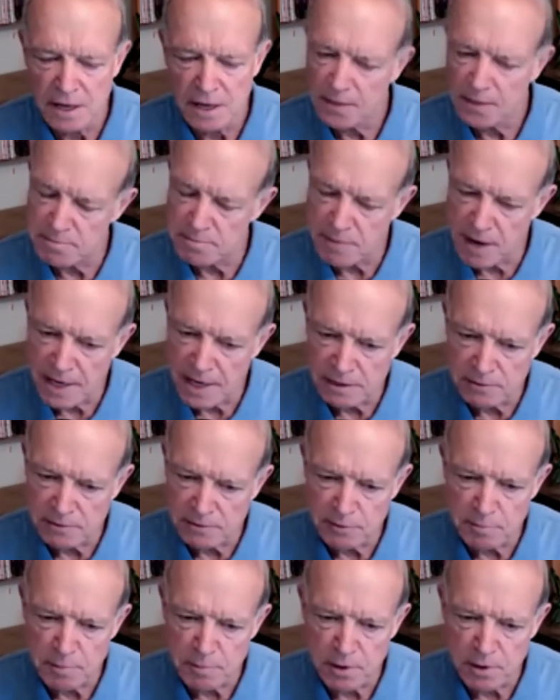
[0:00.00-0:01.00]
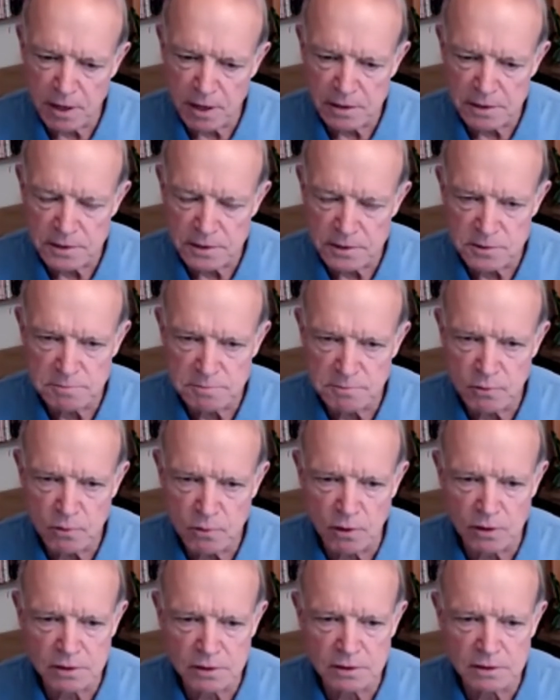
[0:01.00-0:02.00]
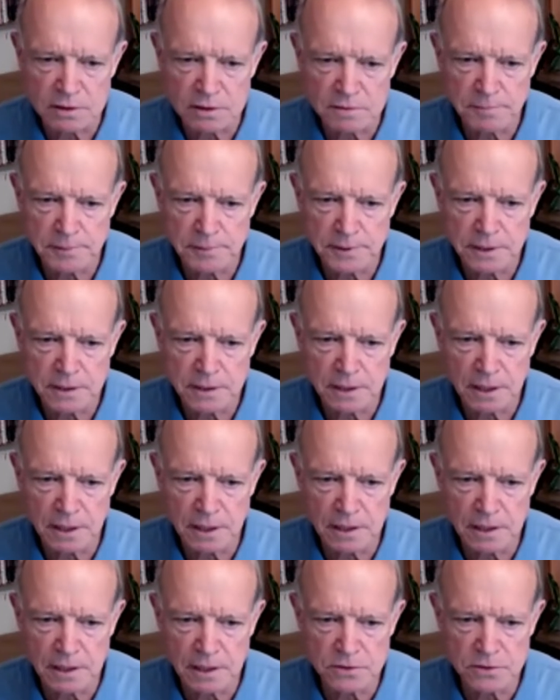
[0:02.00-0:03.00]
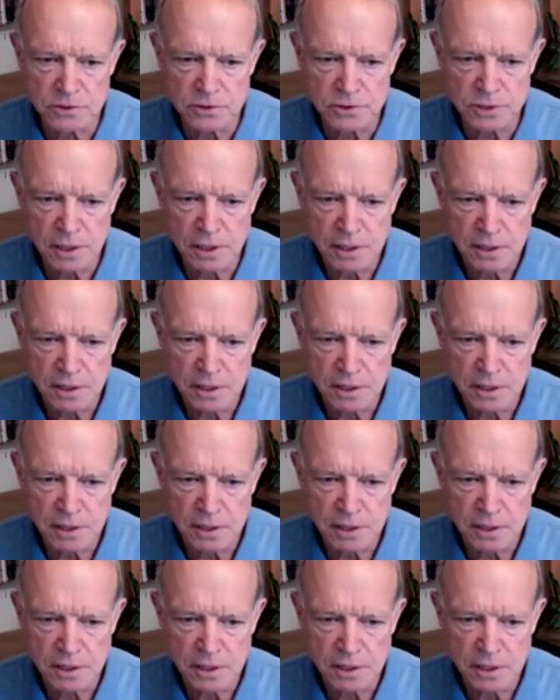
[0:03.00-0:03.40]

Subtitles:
The mindful part is important because